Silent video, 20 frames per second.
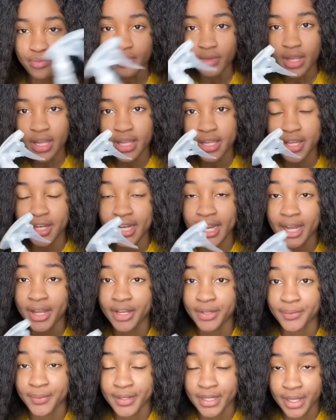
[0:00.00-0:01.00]
you know
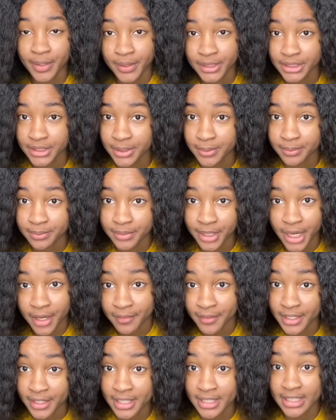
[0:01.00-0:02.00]
like when i watch some hair
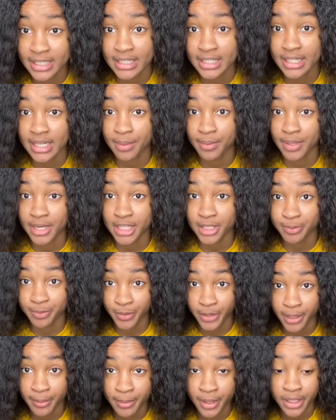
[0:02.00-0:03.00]
videos i see them with a
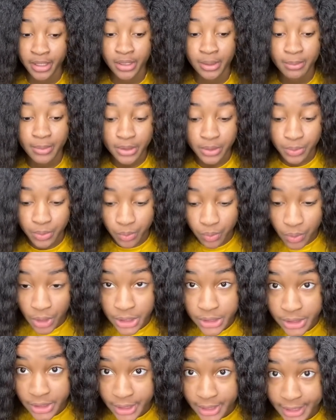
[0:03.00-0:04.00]
spray bottle but
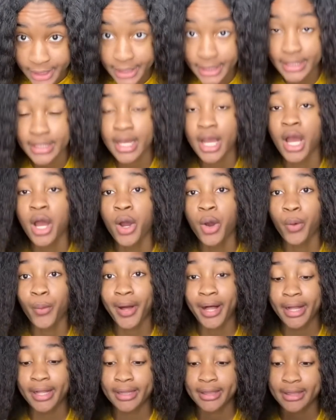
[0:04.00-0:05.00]
water in it
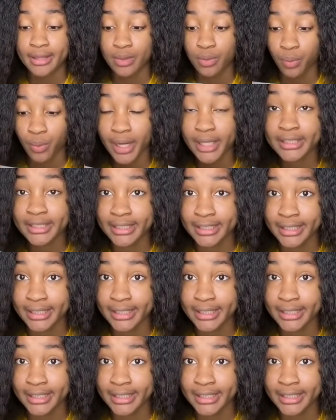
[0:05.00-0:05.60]
well water in